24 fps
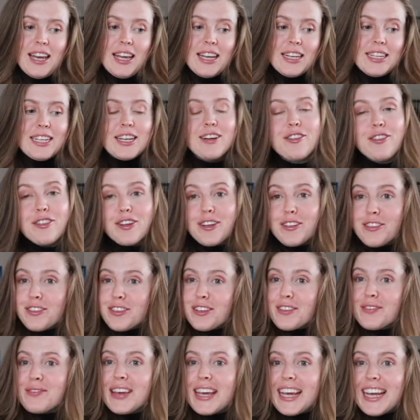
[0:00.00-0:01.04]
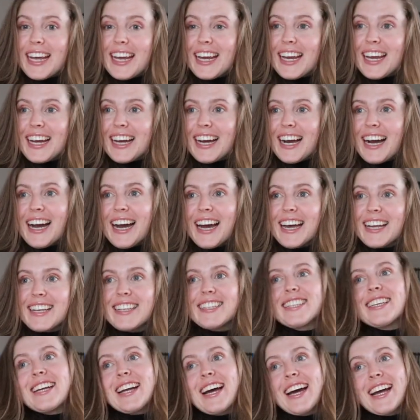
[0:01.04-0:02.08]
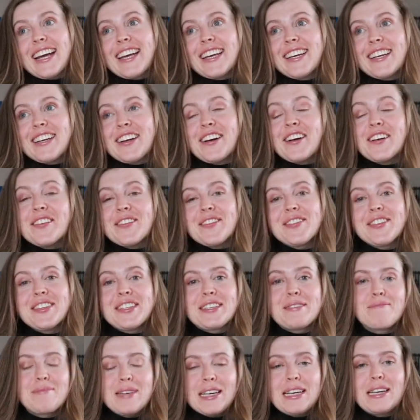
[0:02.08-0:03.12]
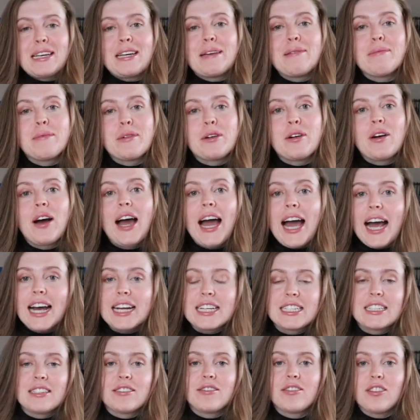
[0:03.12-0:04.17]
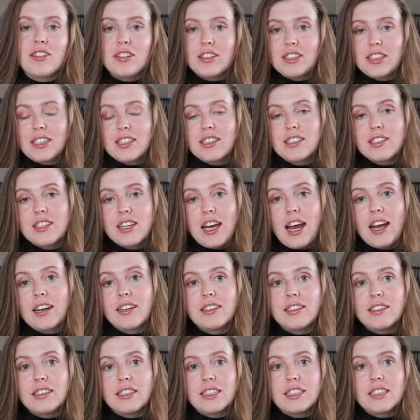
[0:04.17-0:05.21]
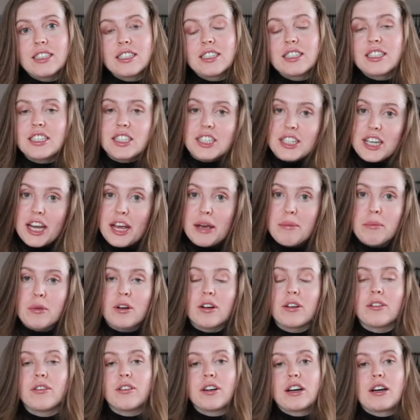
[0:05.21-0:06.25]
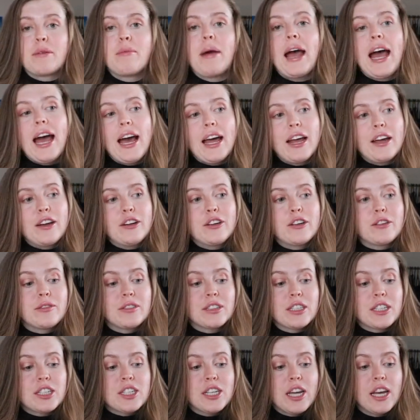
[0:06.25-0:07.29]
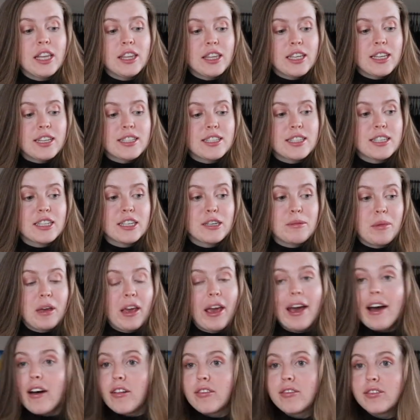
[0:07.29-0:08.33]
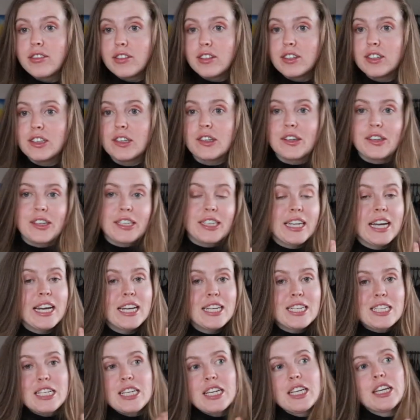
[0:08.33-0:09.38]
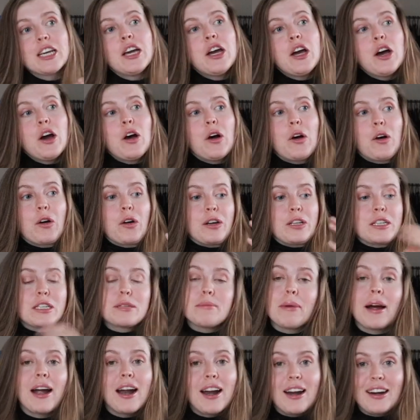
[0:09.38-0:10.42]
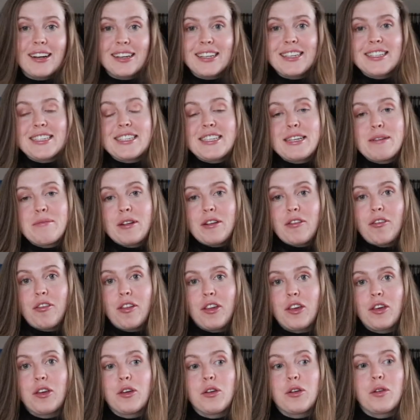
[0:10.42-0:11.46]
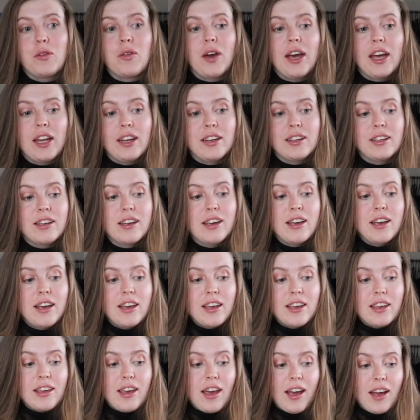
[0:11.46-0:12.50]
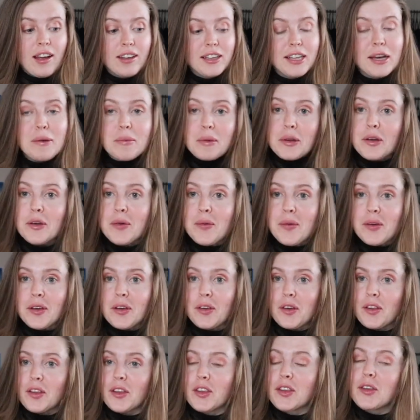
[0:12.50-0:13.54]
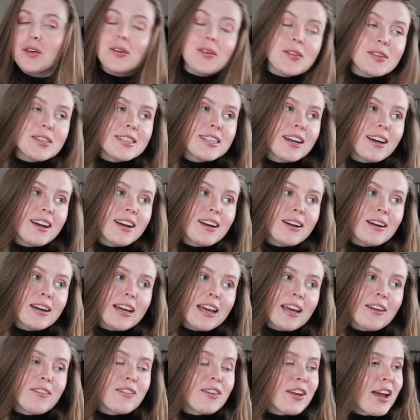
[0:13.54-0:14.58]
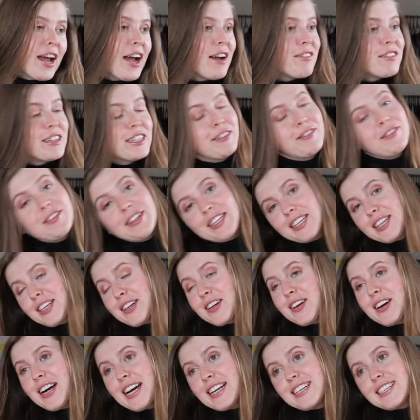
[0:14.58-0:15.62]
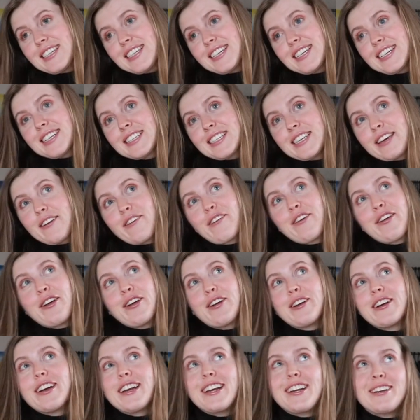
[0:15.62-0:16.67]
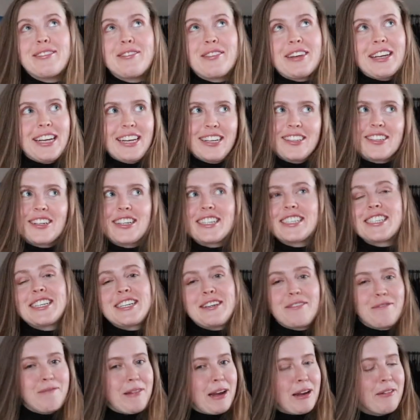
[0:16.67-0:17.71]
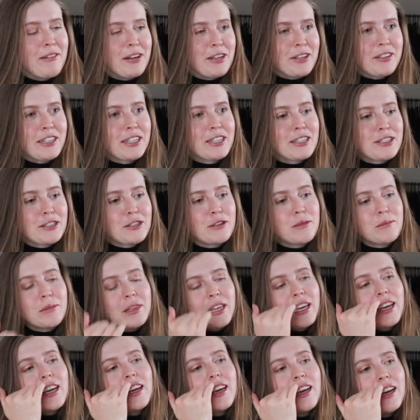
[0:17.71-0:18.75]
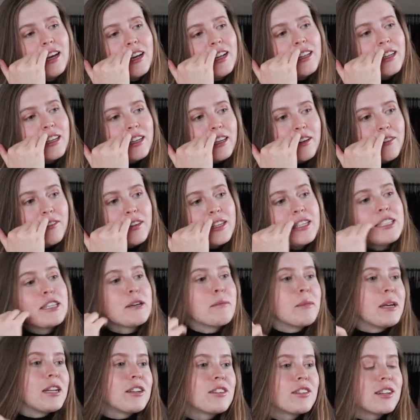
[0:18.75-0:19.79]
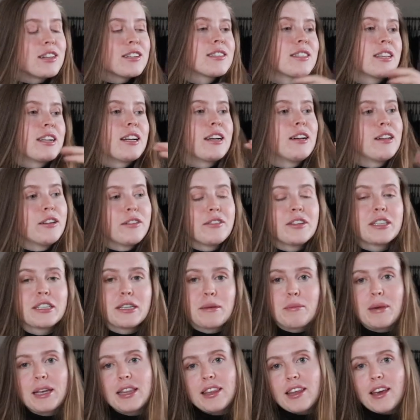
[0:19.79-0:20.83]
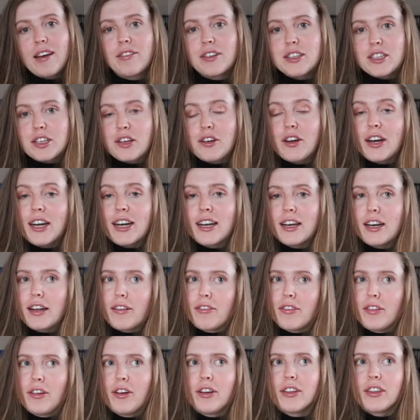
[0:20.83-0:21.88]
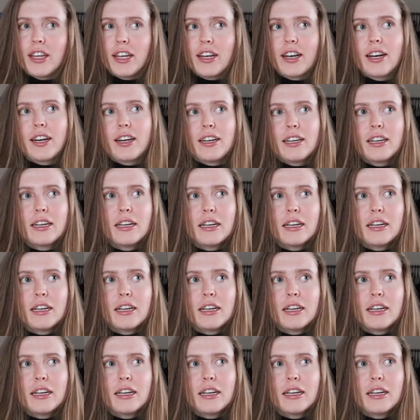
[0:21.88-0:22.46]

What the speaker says: different for me, and that I can hopefully be more active on this channel and just to share more of where I'm at, and hopefully share things that can be helpful or engaging or inspiring in some way for you. And yeah, let me know what your thoughts are, if you have any video ideas, if you'd be interested in maybe doing a Zoom thing. Like if there's some interest, then I'll obviously make the effort to create it. If not, then I